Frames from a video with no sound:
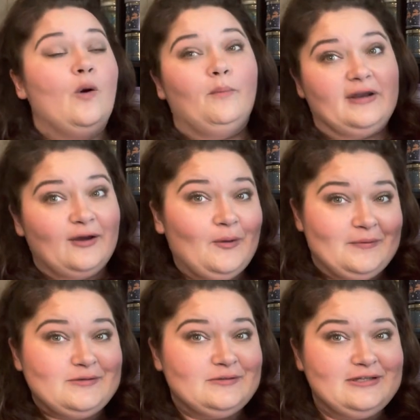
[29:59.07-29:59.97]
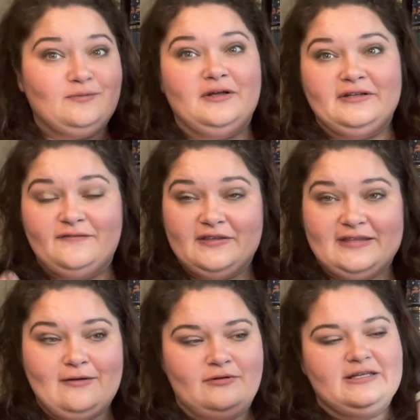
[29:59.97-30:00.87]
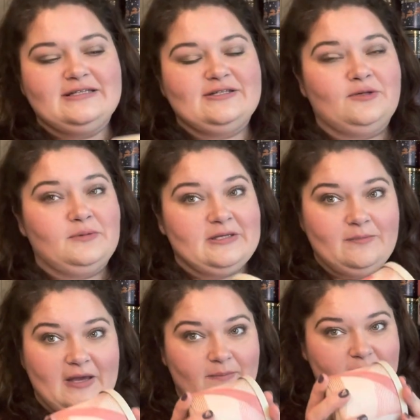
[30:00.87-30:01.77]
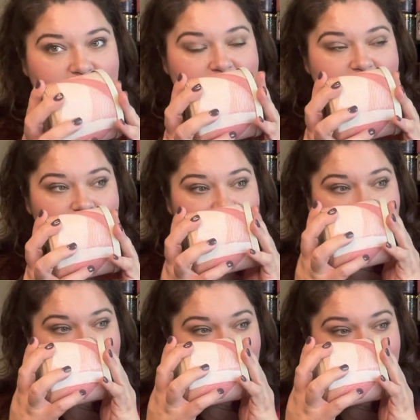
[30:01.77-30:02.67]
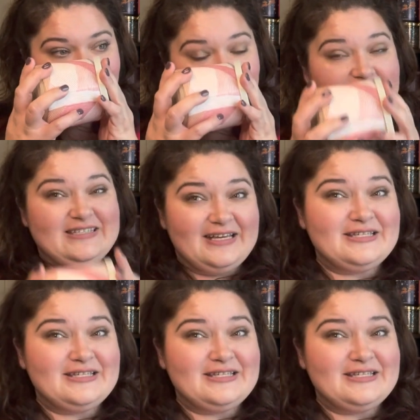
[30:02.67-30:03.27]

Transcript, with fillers: but I hope this one did well enough that they would consider bringing it back because it's like a